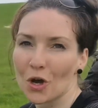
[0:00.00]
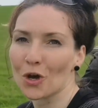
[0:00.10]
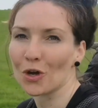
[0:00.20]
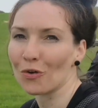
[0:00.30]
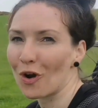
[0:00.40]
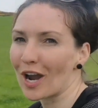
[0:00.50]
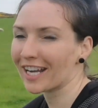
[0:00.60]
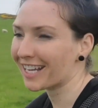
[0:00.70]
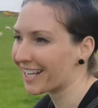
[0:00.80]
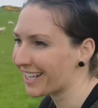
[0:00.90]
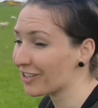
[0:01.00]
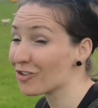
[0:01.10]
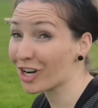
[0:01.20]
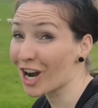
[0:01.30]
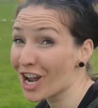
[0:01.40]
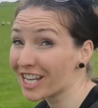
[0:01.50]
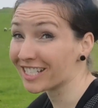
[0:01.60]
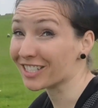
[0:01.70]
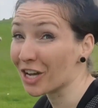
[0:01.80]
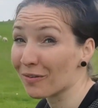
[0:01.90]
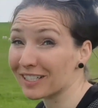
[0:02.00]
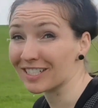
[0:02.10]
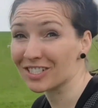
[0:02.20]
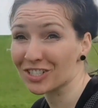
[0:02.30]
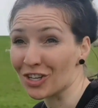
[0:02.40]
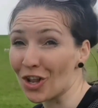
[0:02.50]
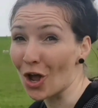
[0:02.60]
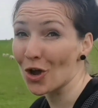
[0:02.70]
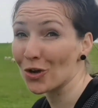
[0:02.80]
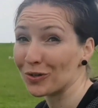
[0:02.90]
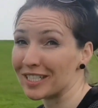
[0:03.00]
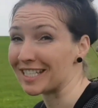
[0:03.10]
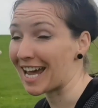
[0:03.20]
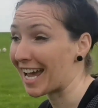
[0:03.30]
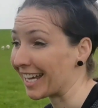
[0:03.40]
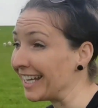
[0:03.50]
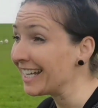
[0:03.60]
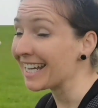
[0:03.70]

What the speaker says: Alrighty, your girl is going slow today.